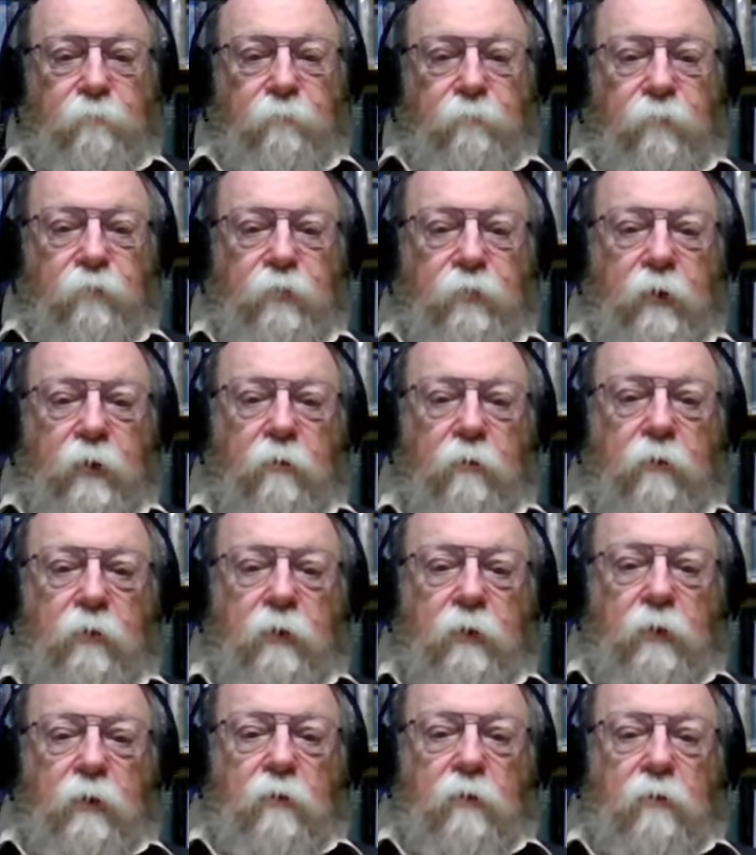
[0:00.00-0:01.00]
So
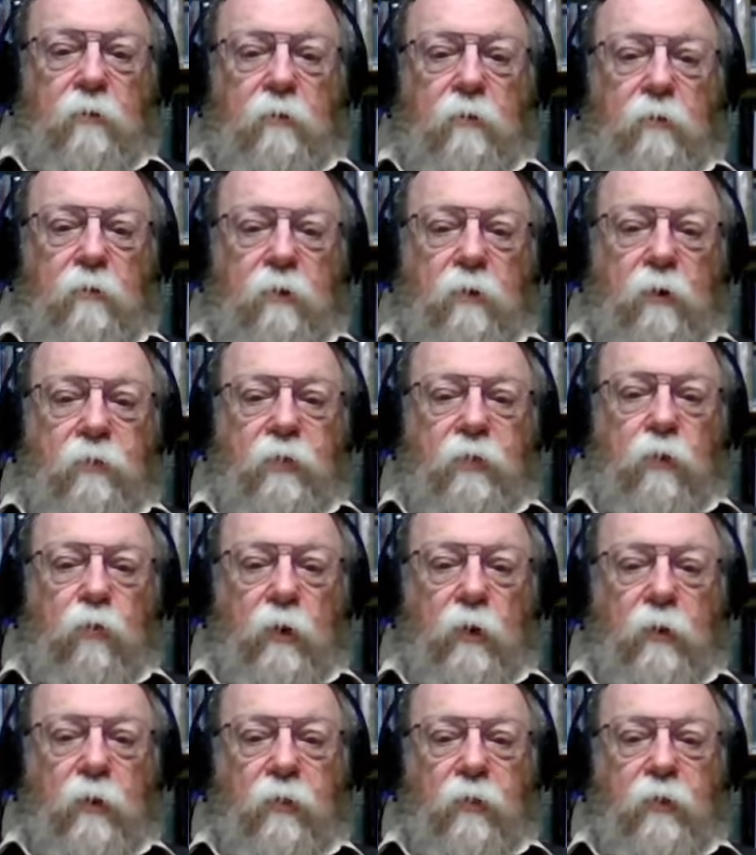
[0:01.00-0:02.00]
I think
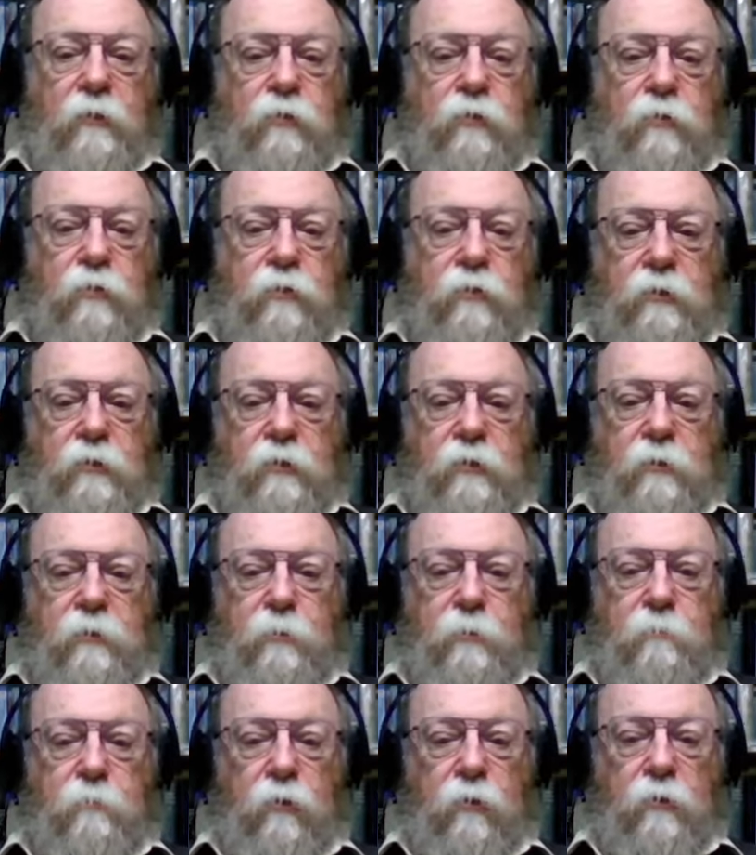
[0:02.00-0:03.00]
one of the things we need to keep
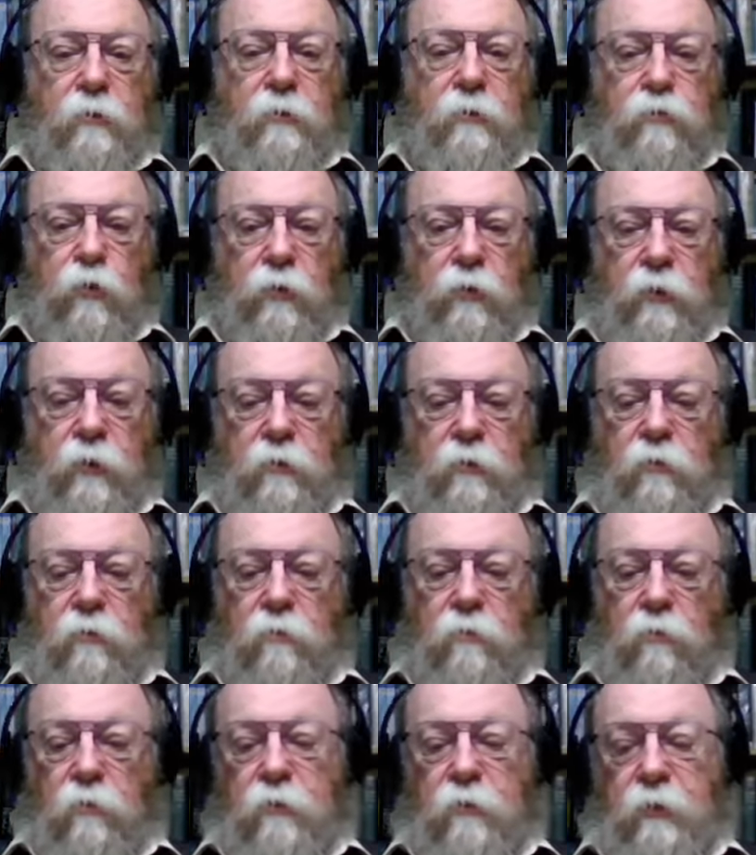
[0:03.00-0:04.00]
in mind is when
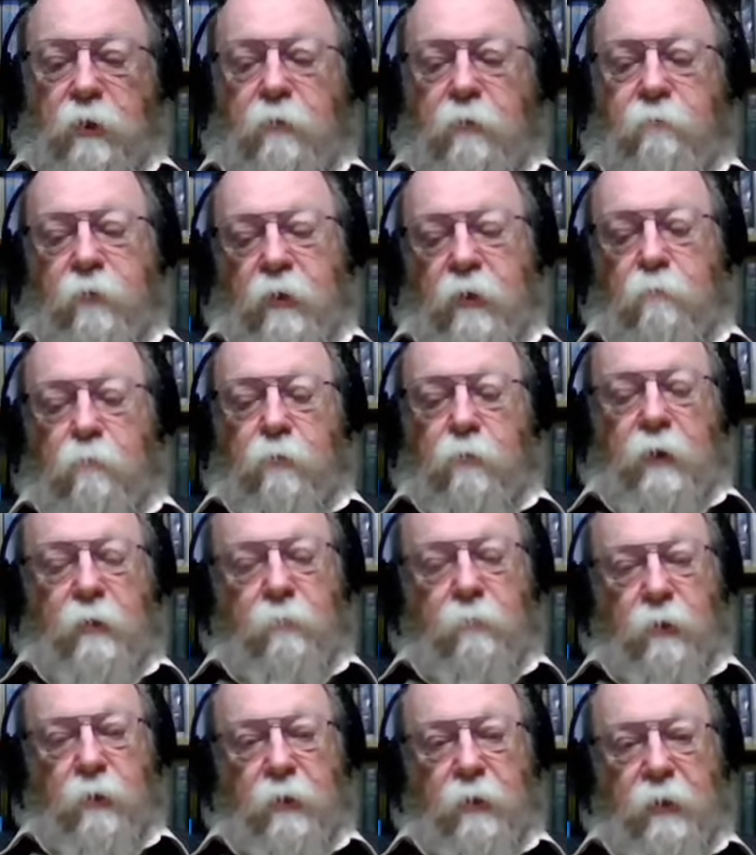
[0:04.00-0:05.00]
God gave Abraham
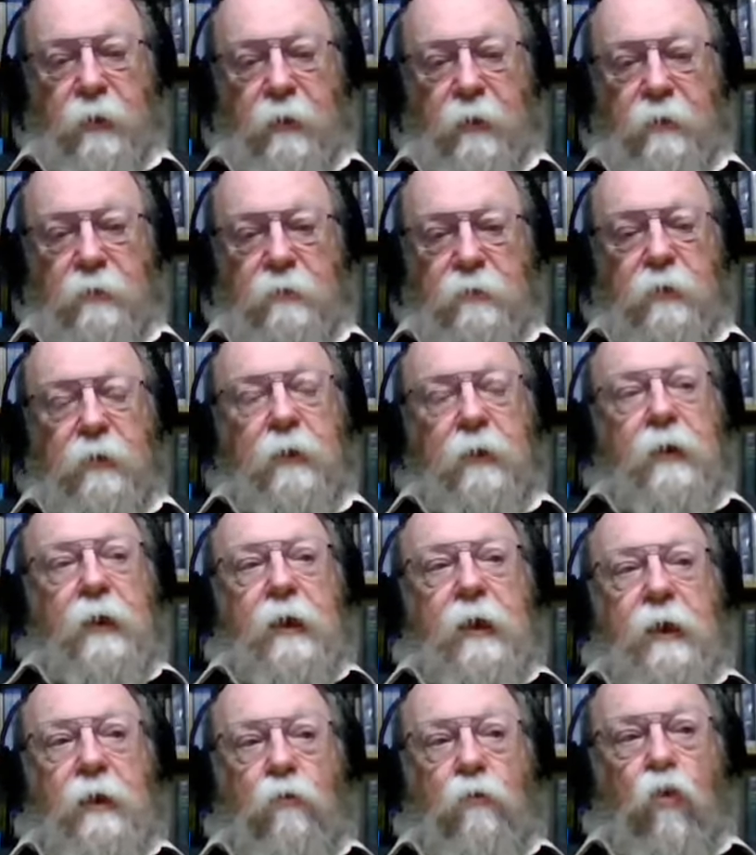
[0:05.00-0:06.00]
the land,
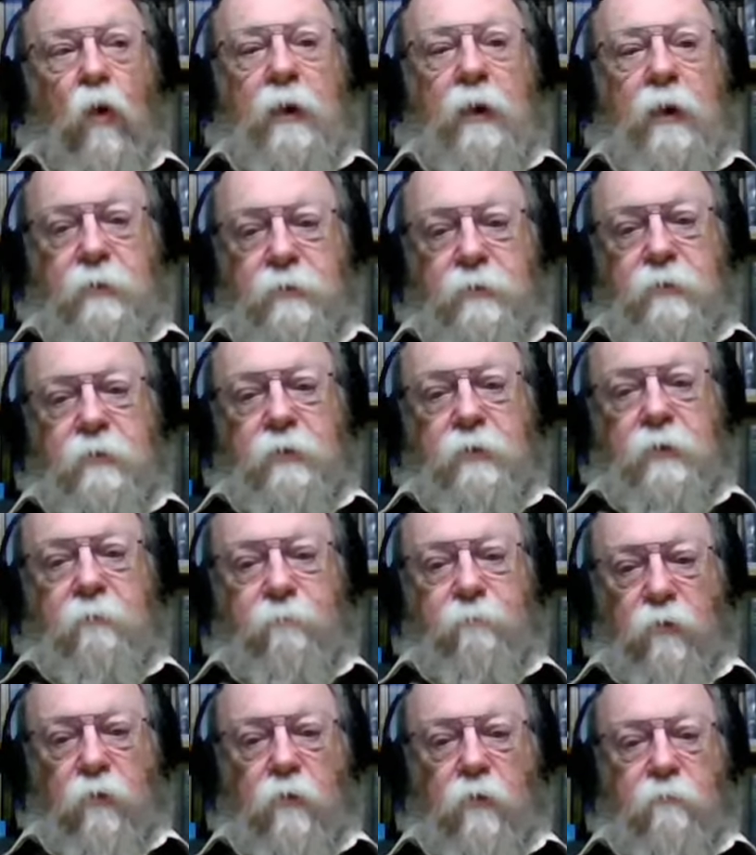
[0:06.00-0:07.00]
he waited nearly
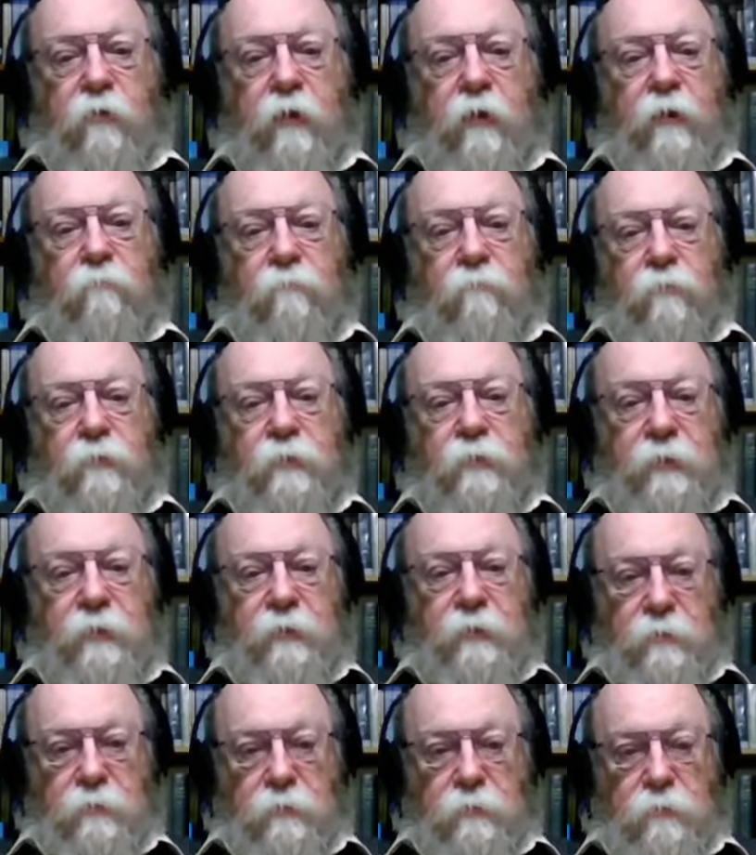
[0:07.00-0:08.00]
500
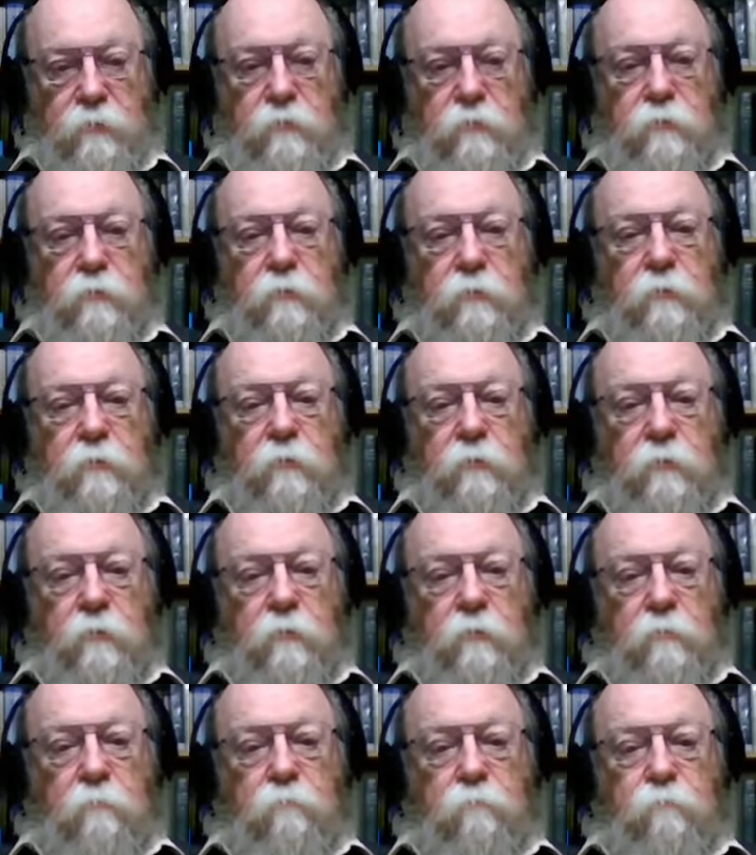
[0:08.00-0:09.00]
years
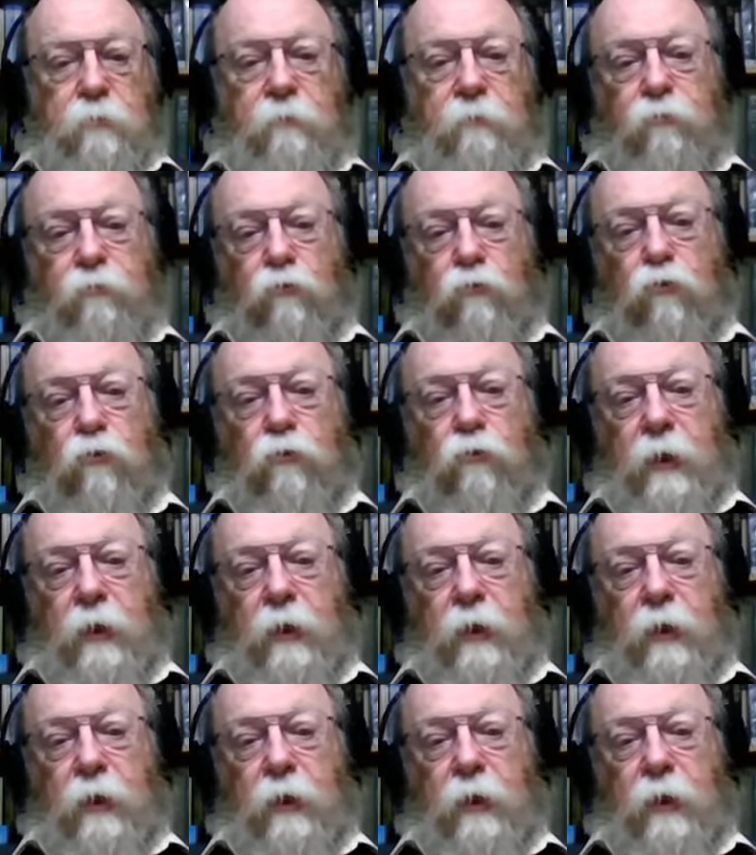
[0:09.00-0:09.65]
before